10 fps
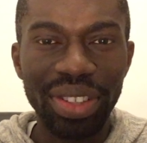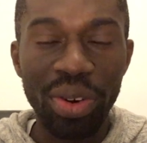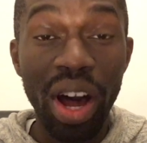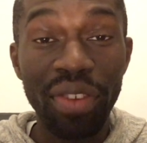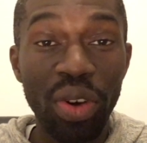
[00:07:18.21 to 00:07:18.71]
or
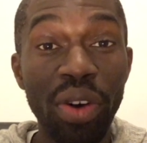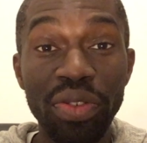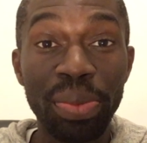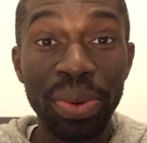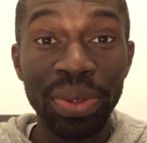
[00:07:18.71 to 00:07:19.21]

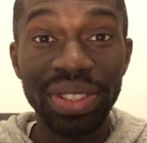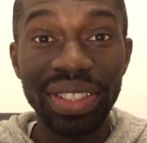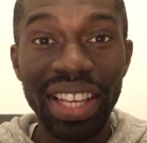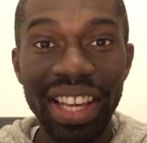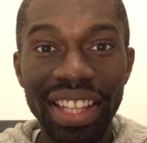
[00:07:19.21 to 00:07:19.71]
hoverboards
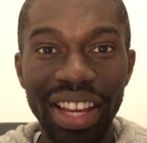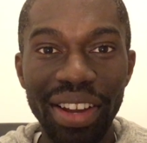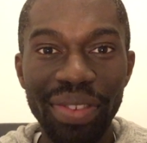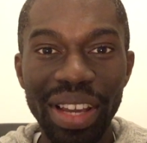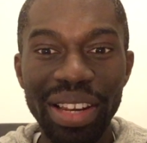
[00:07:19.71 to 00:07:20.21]
that are
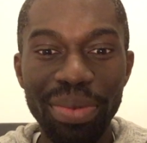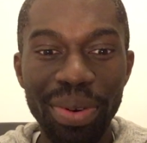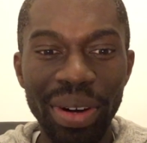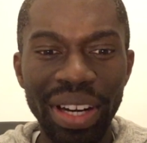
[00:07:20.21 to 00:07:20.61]
available.